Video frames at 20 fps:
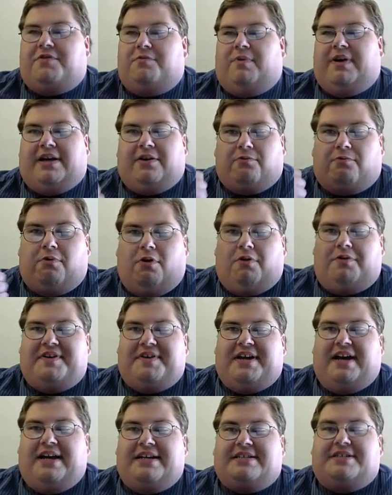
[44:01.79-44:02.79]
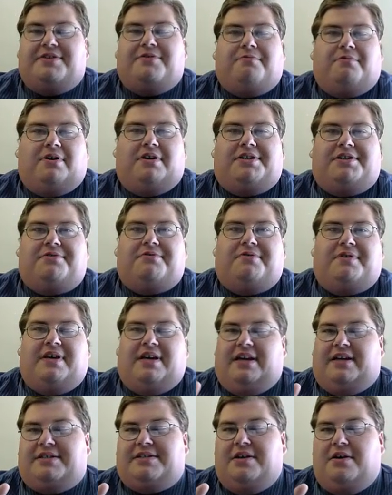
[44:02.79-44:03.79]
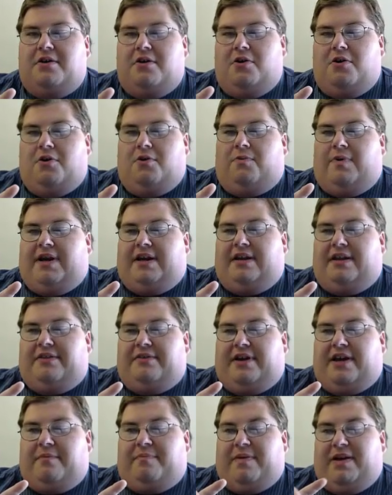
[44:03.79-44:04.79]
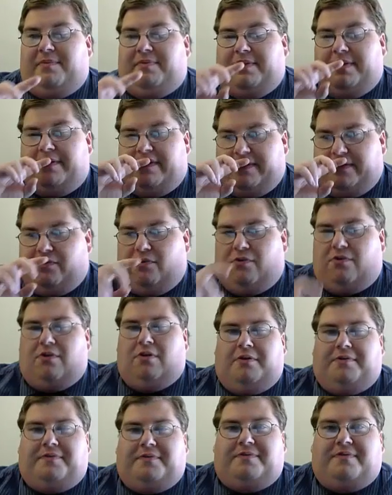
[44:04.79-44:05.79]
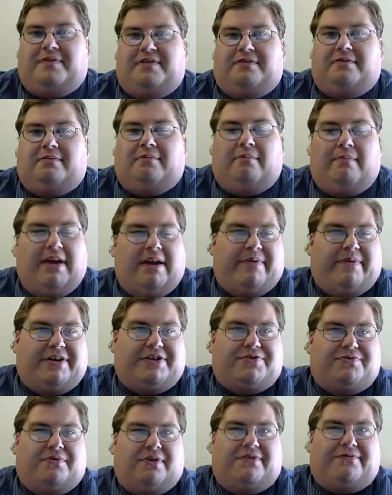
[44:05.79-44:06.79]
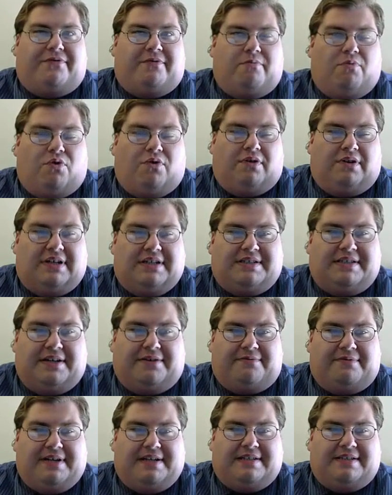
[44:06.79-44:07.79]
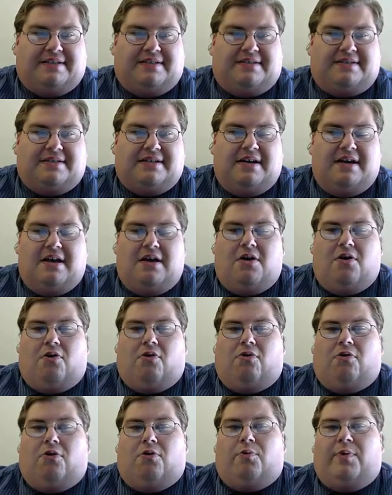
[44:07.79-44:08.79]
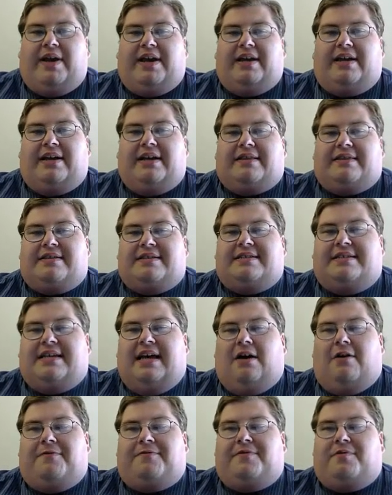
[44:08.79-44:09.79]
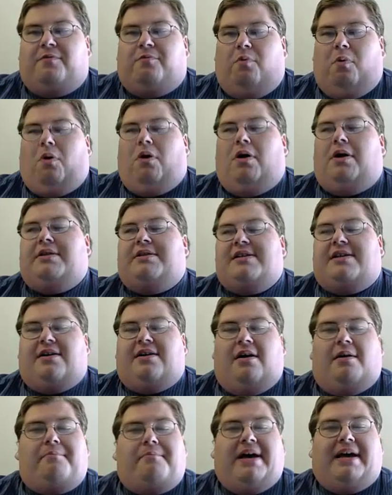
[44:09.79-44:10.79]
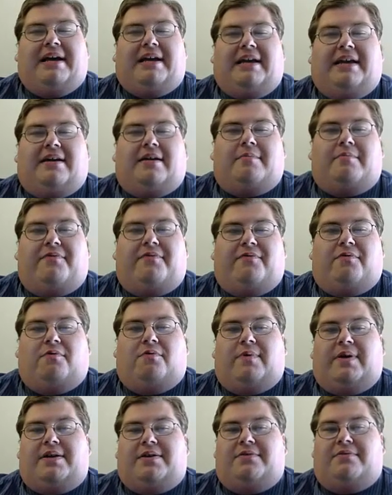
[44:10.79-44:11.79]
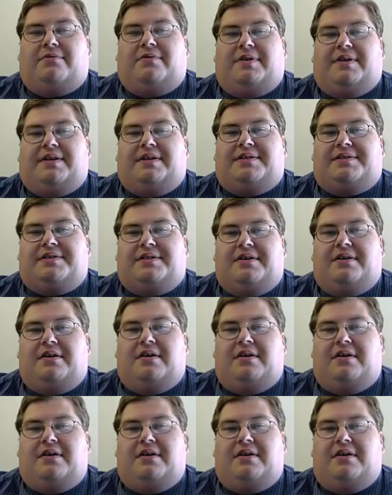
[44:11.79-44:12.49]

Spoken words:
We can roll the dice and do one of two things. We can either get people in the North to maybe join for moralistic reasons, or we can get the South to want to come back in before we do this.